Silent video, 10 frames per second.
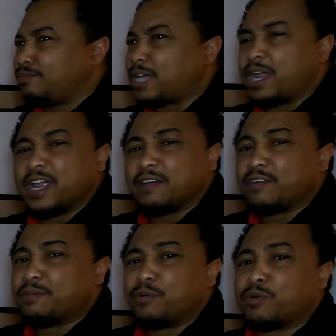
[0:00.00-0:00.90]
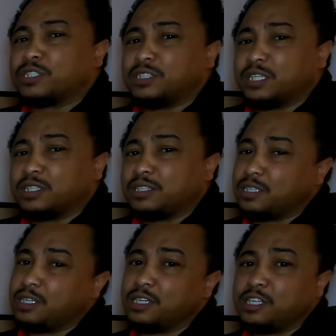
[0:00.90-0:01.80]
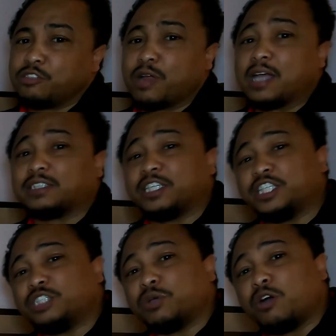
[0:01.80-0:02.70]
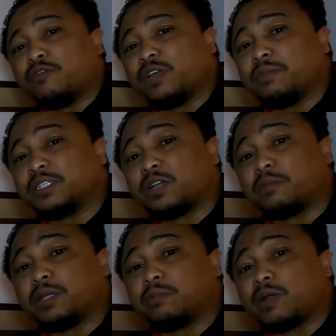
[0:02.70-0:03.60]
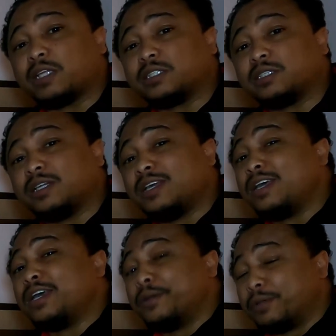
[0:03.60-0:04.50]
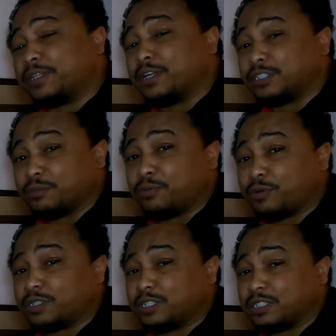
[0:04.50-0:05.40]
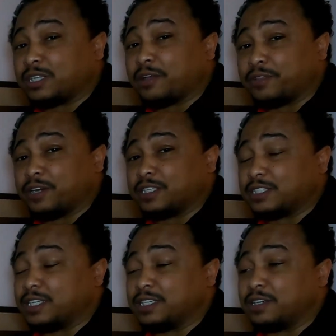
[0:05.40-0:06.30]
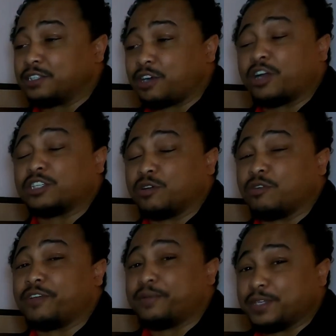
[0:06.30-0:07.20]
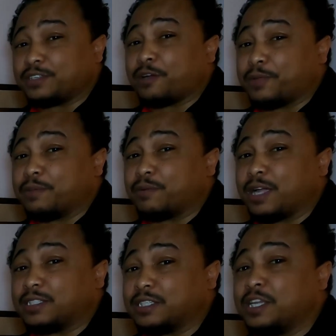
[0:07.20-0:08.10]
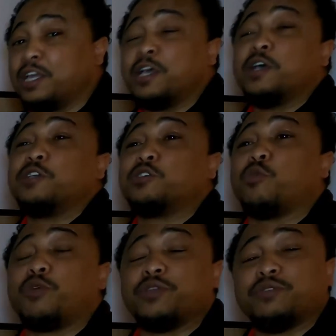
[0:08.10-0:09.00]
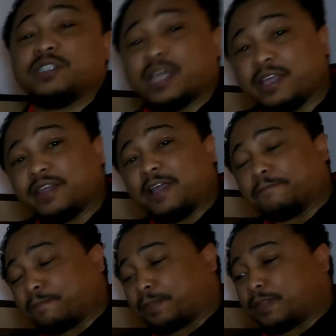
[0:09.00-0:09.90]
not every Porsche dealer tries to hit you with over MSRP pricing, but there are some Porsche dealers out there that's sitting there charging over MSRP pricing. So when you say that,